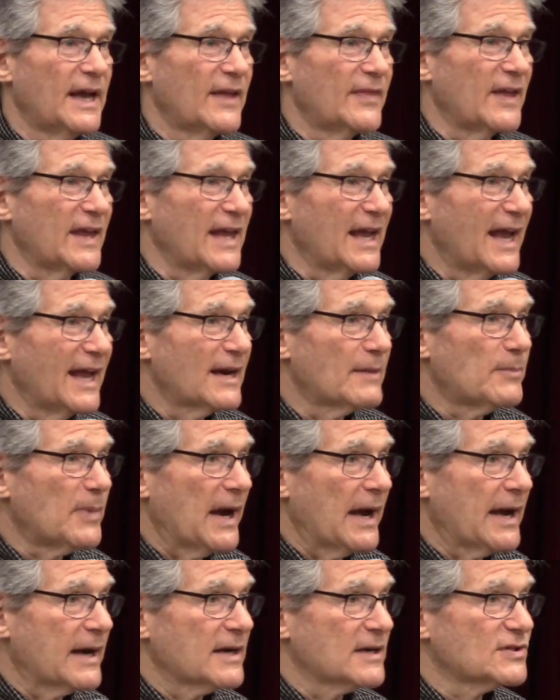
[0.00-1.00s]
The
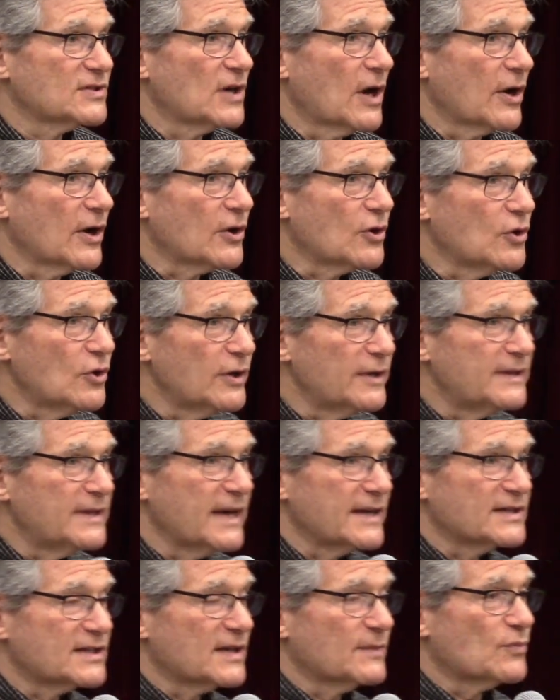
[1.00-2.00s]
antibiotics are good.
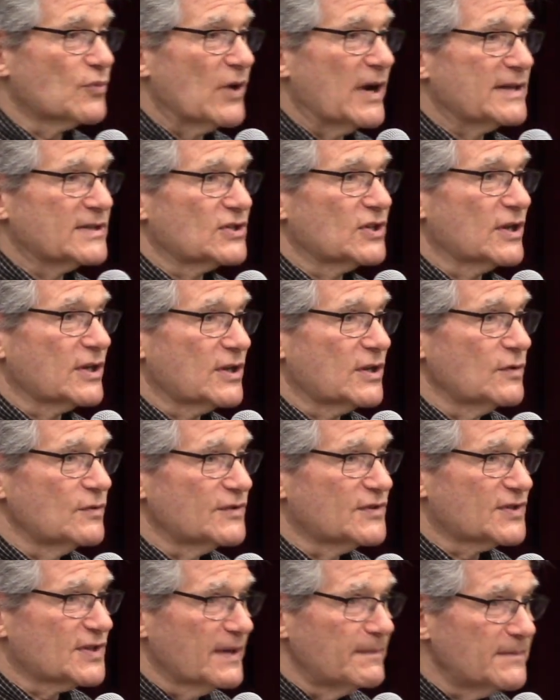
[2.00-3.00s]
They suppress
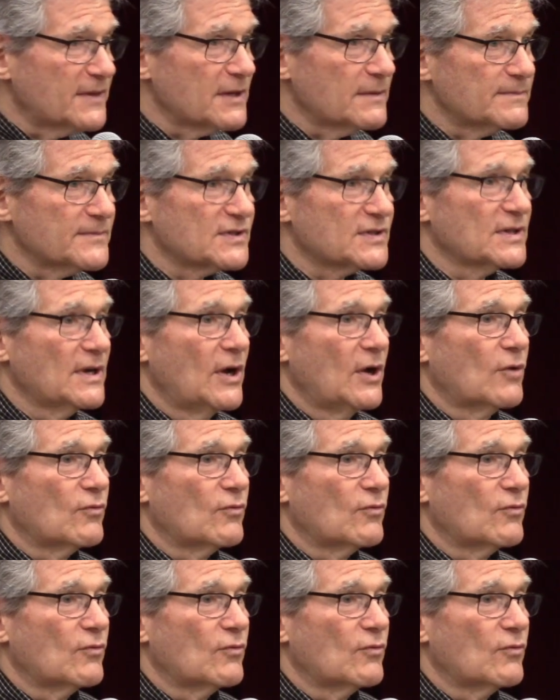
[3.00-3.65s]
acute symptoms.